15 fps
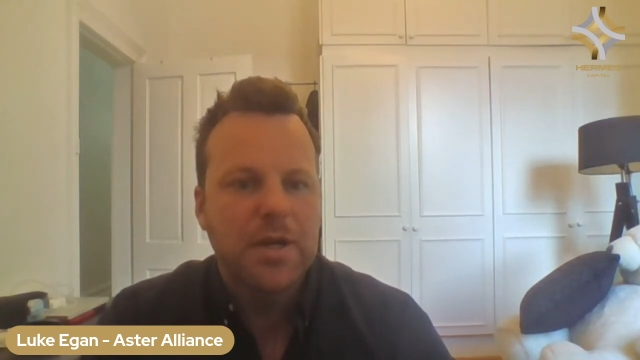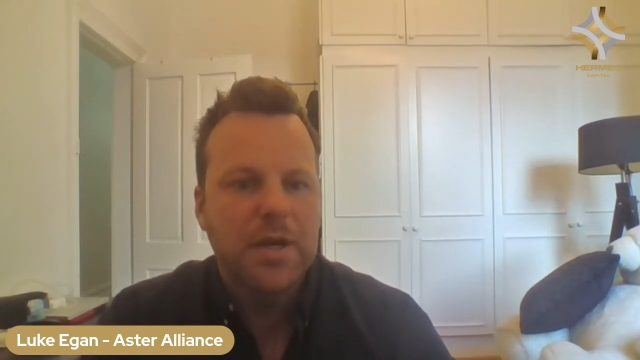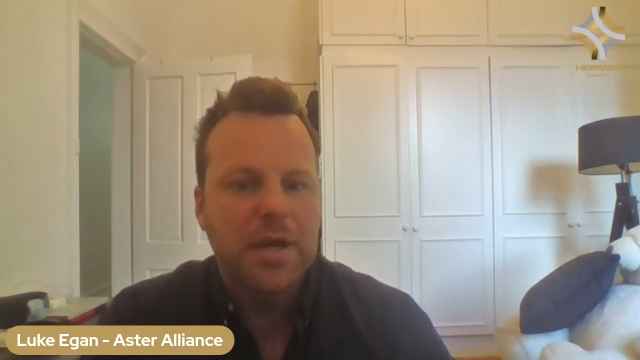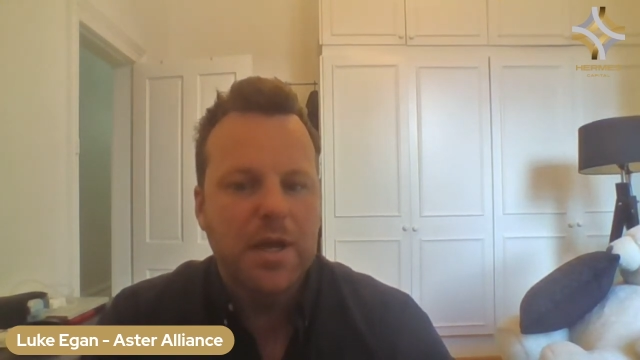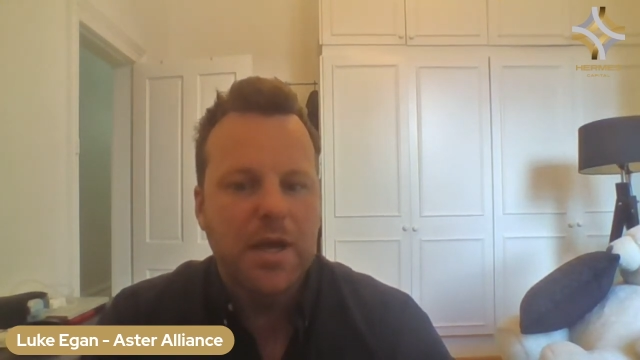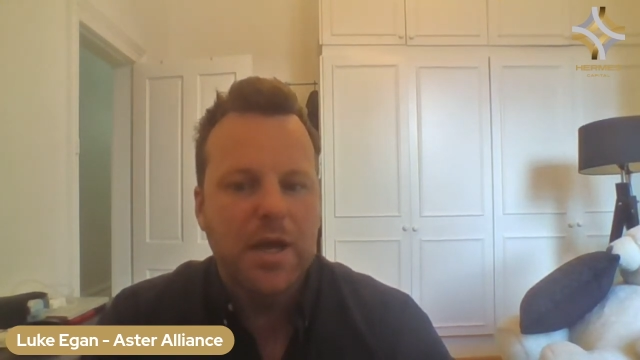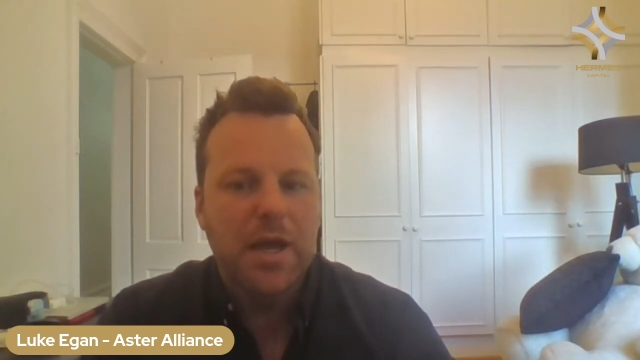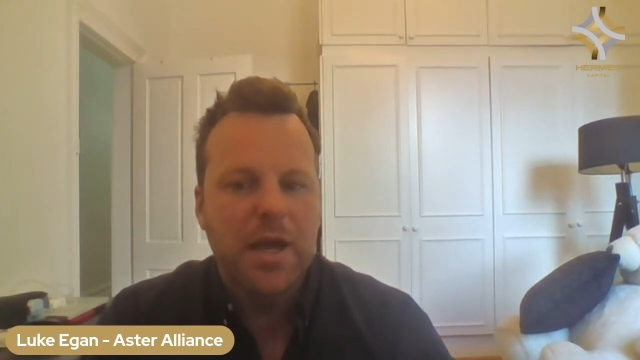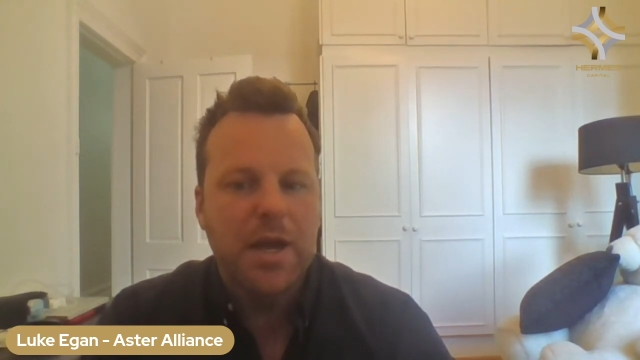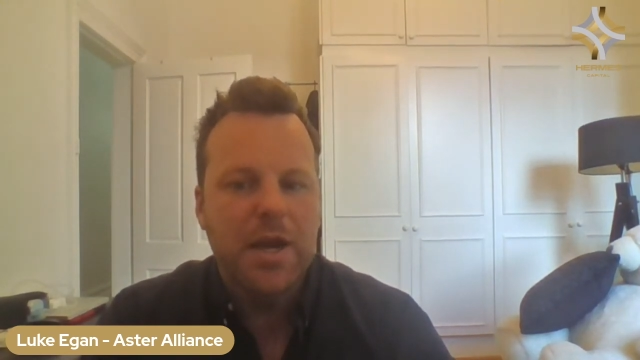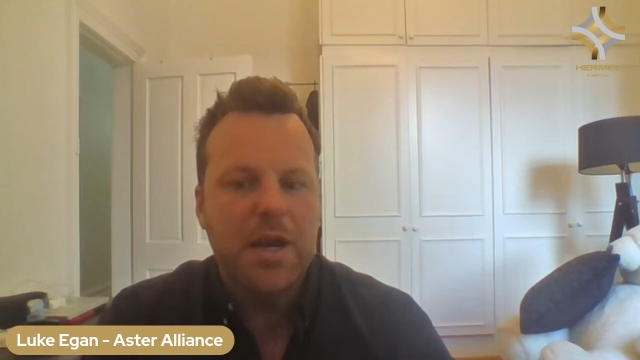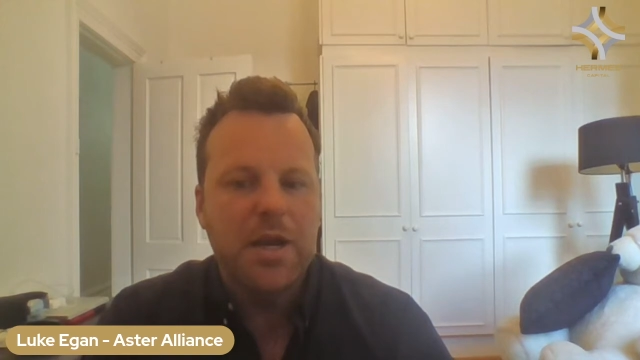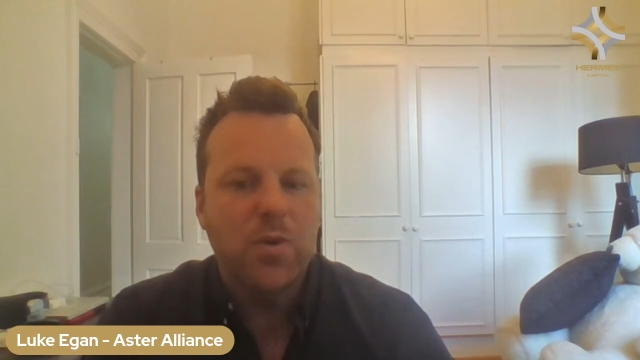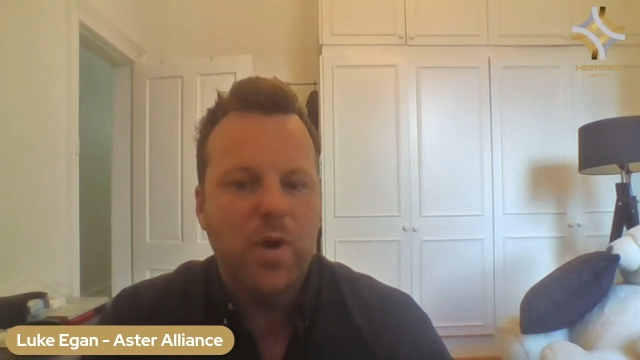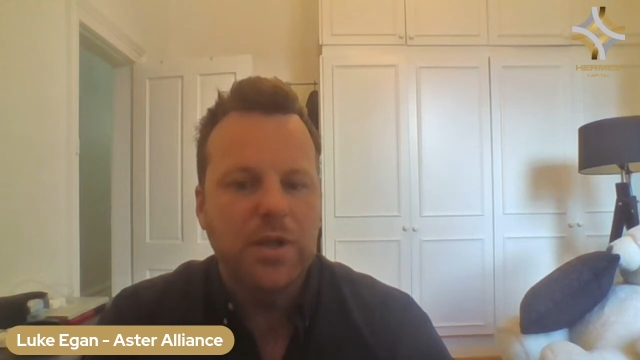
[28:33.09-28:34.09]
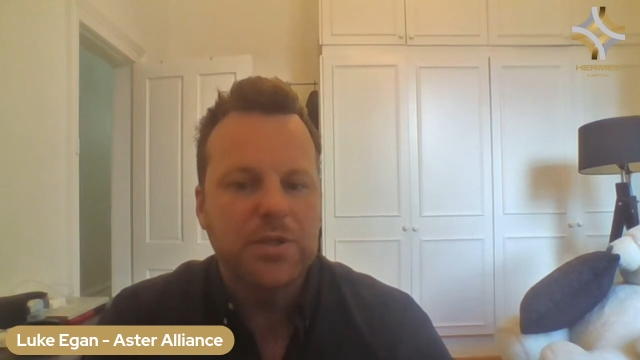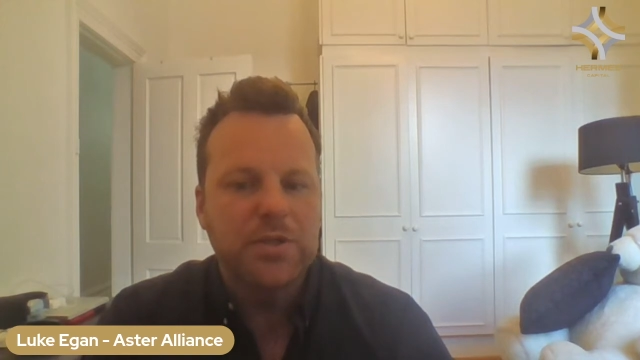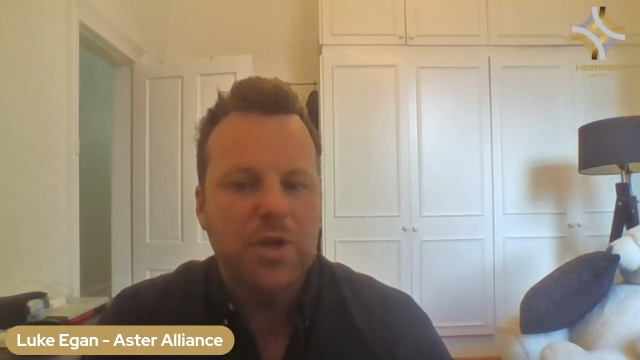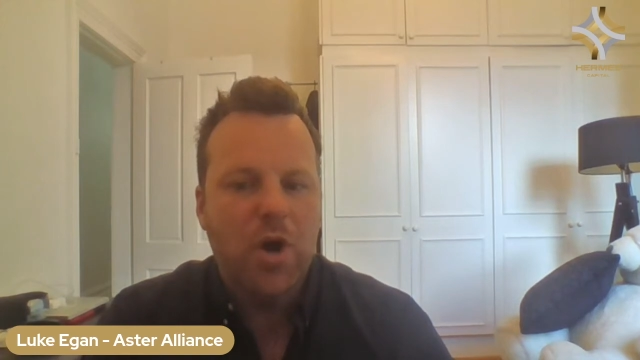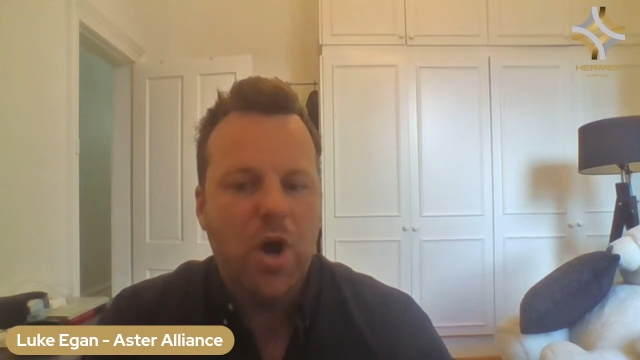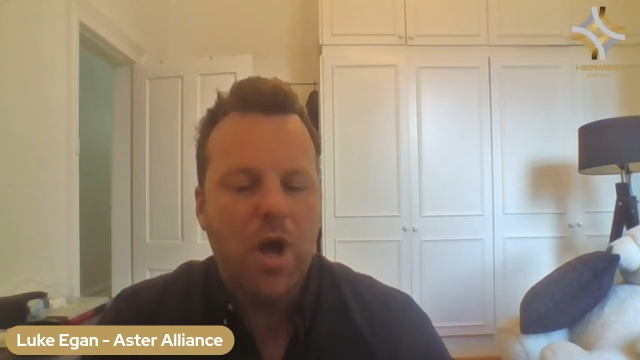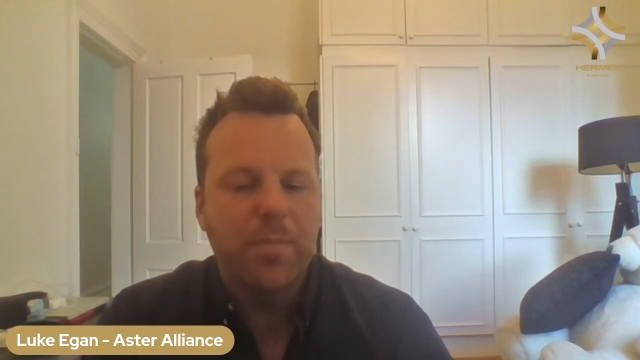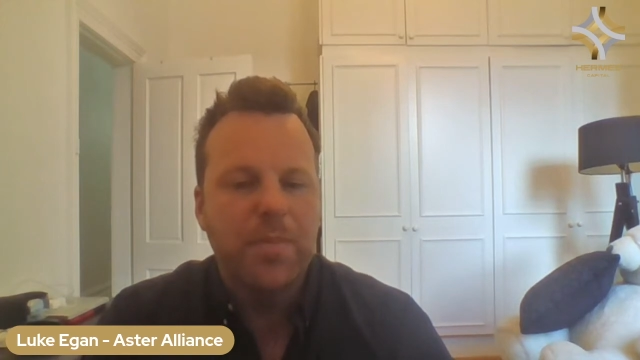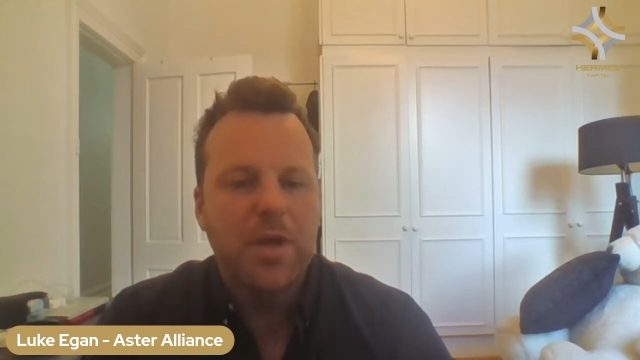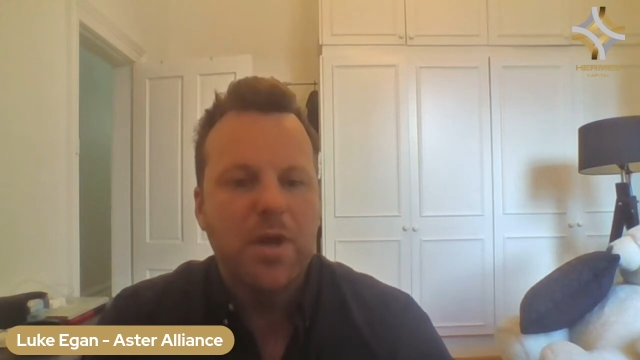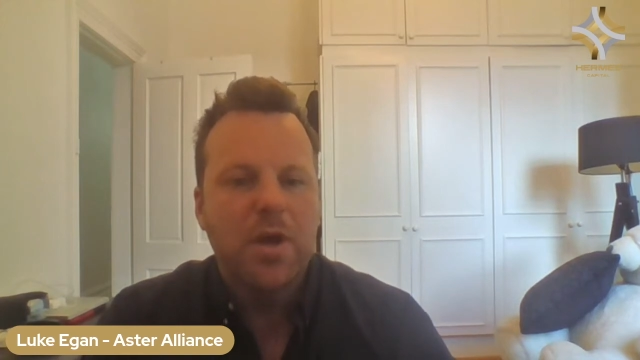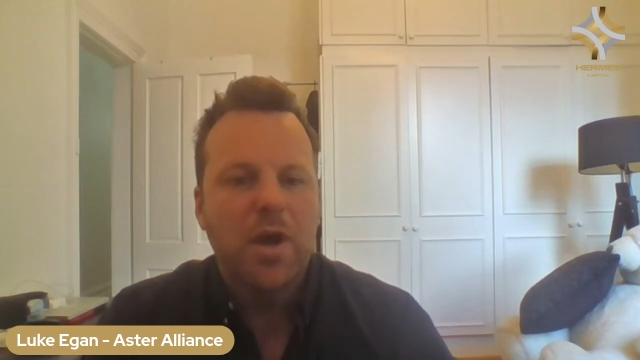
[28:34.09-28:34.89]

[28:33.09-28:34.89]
at any one time.